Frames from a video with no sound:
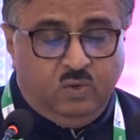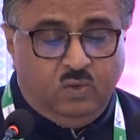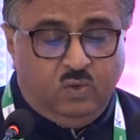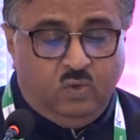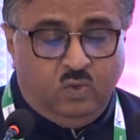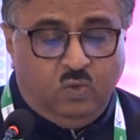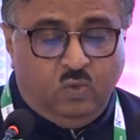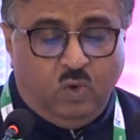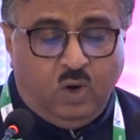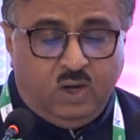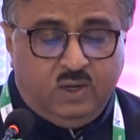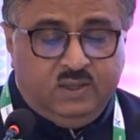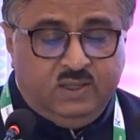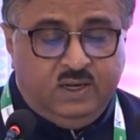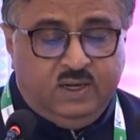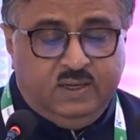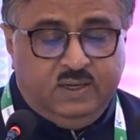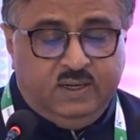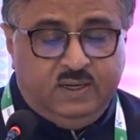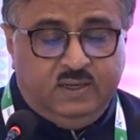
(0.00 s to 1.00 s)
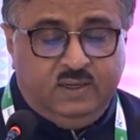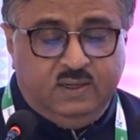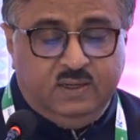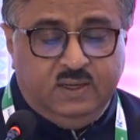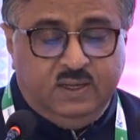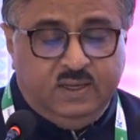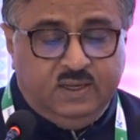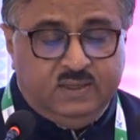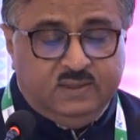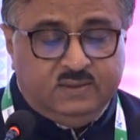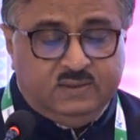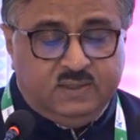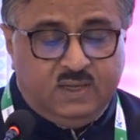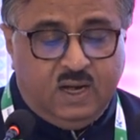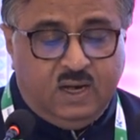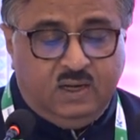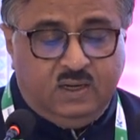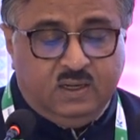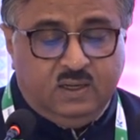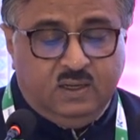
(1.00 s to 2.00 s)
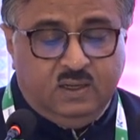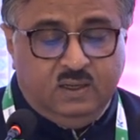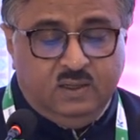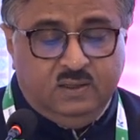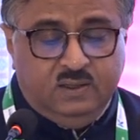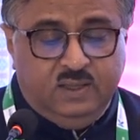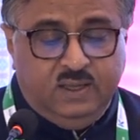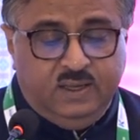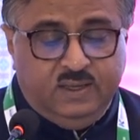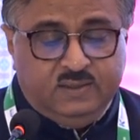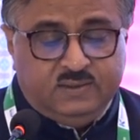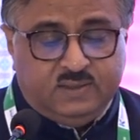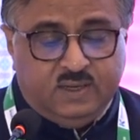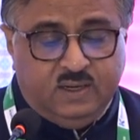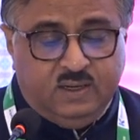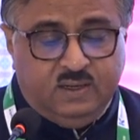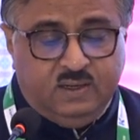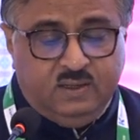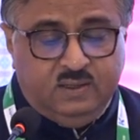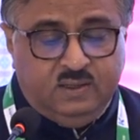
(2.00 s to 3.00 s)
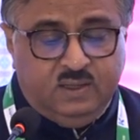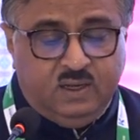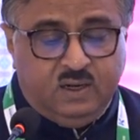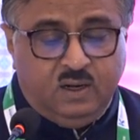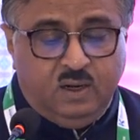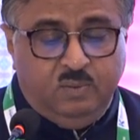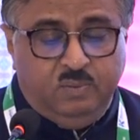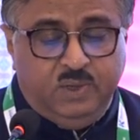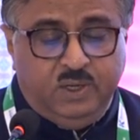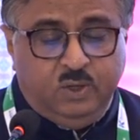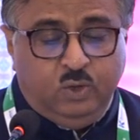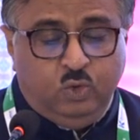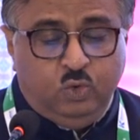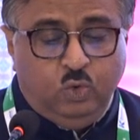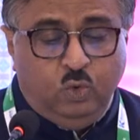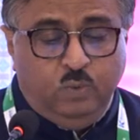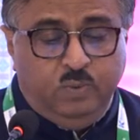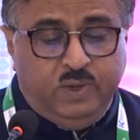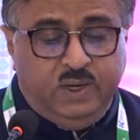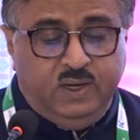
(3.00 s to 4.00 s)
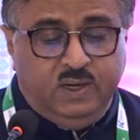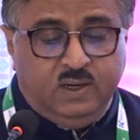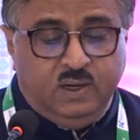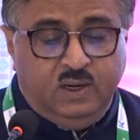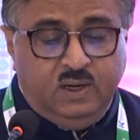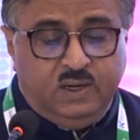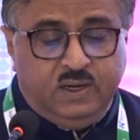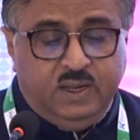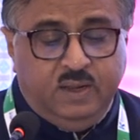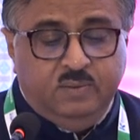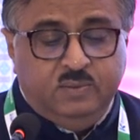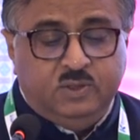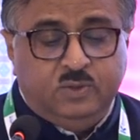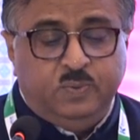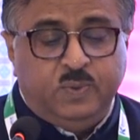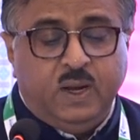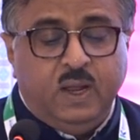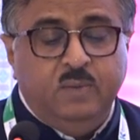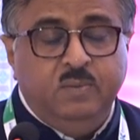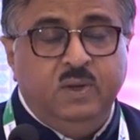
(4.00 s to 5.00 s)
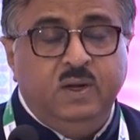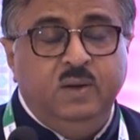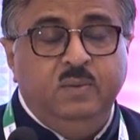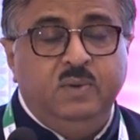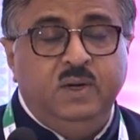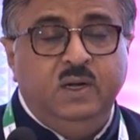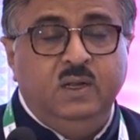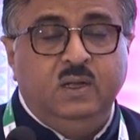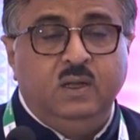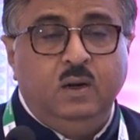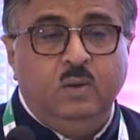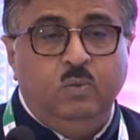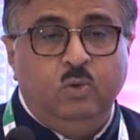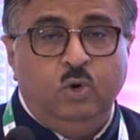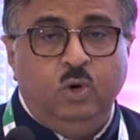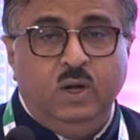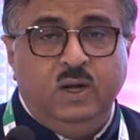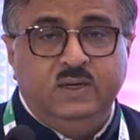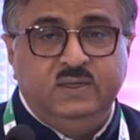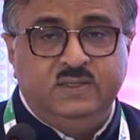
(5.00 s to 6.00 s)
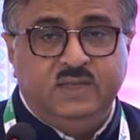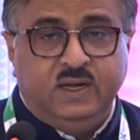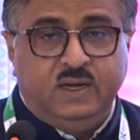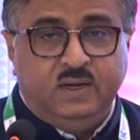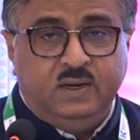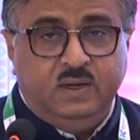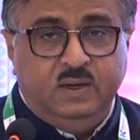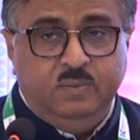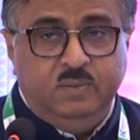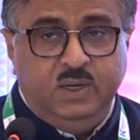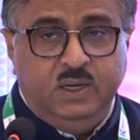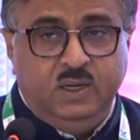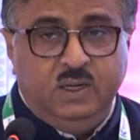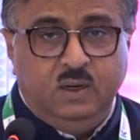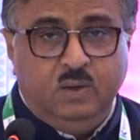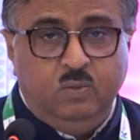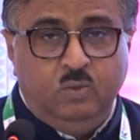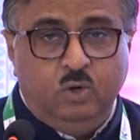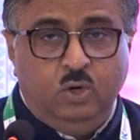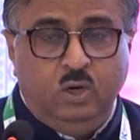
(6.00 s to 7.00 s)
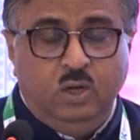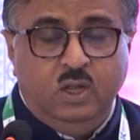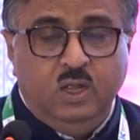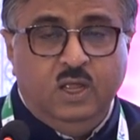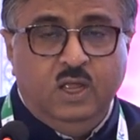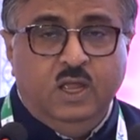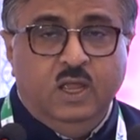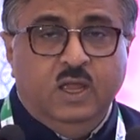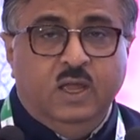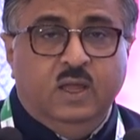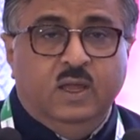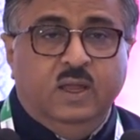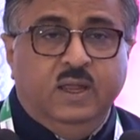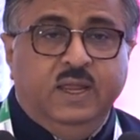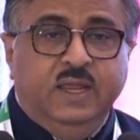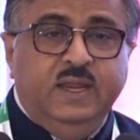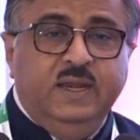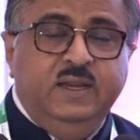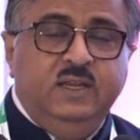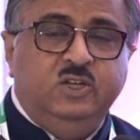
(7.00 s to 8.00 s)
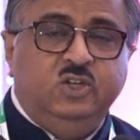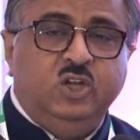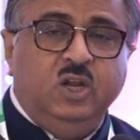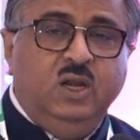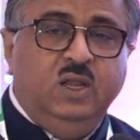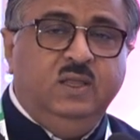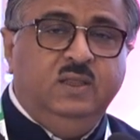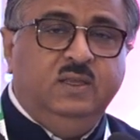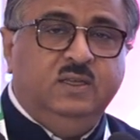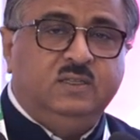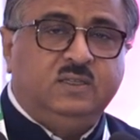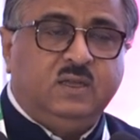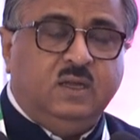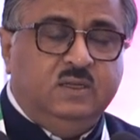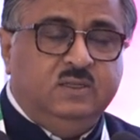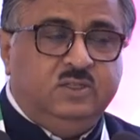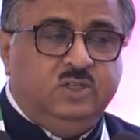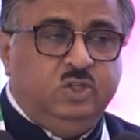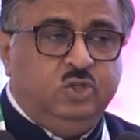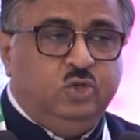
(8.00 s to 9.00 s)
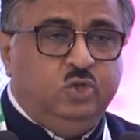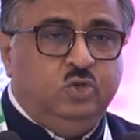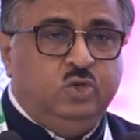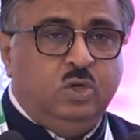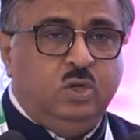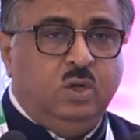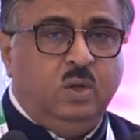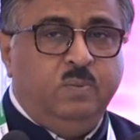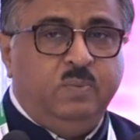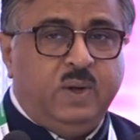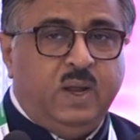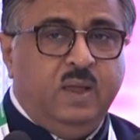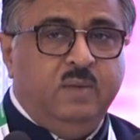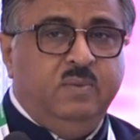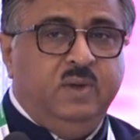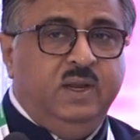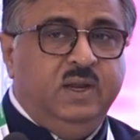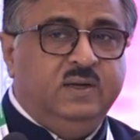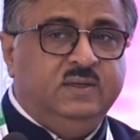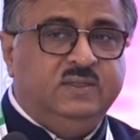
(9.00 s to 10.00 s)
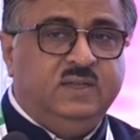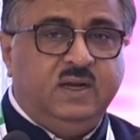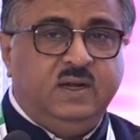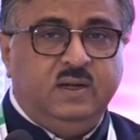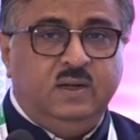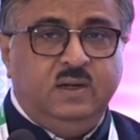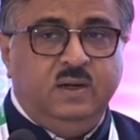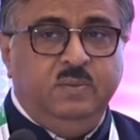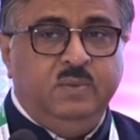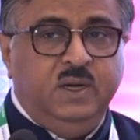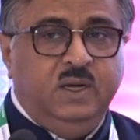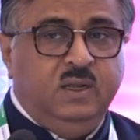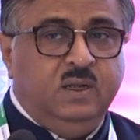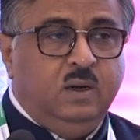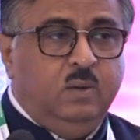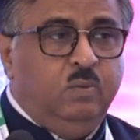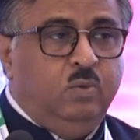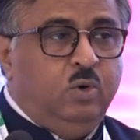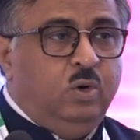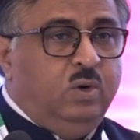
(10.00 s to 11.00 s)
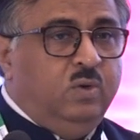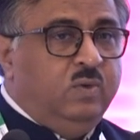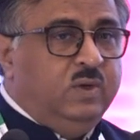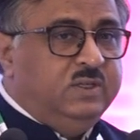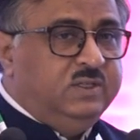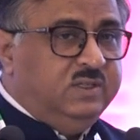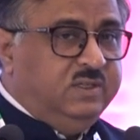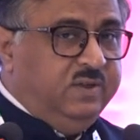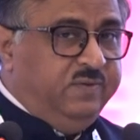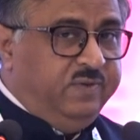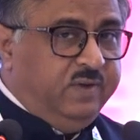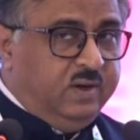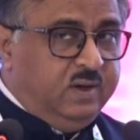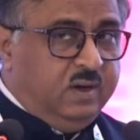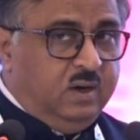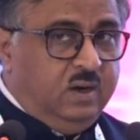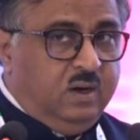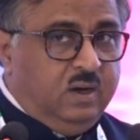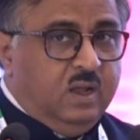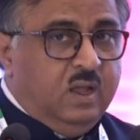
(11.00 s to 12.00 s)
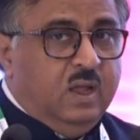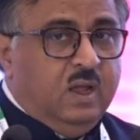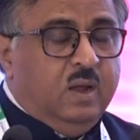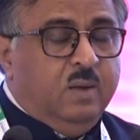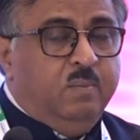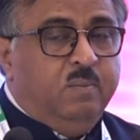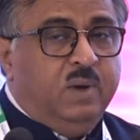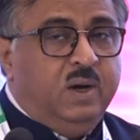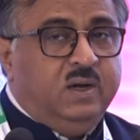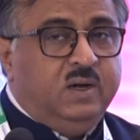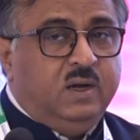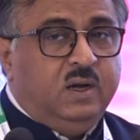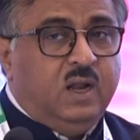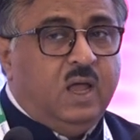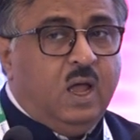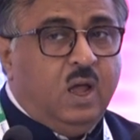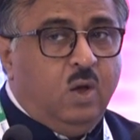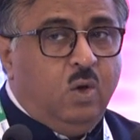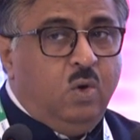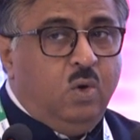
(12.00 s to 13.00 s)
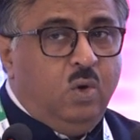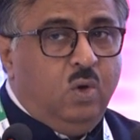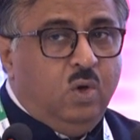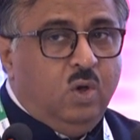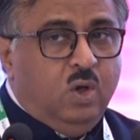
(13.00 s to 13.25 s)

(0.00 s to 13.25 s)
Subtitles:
what they did is that they said there will be two medical teams, primary medical board and secondary medical board. Initially, this constitution of primary and secondary medical board was difficult, but now